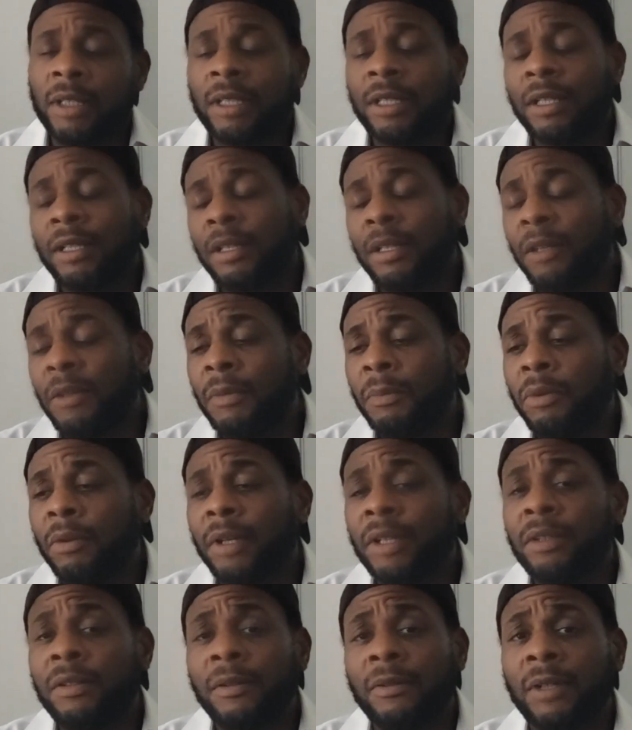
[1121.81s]
Then at another
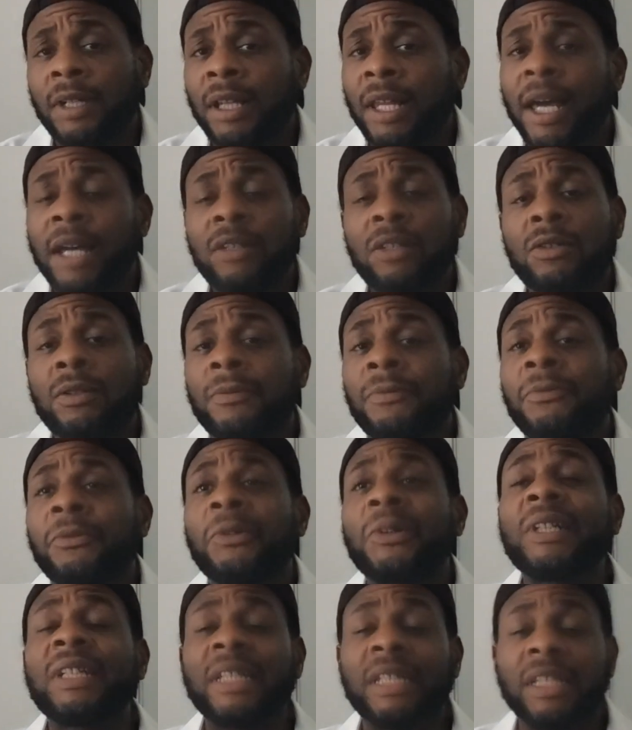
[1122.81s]
point, you're glad you're
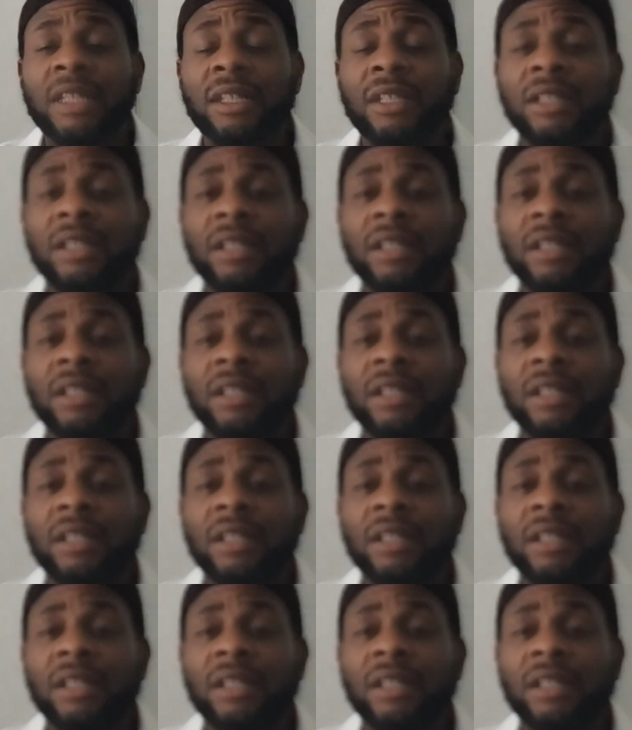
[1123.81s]
free.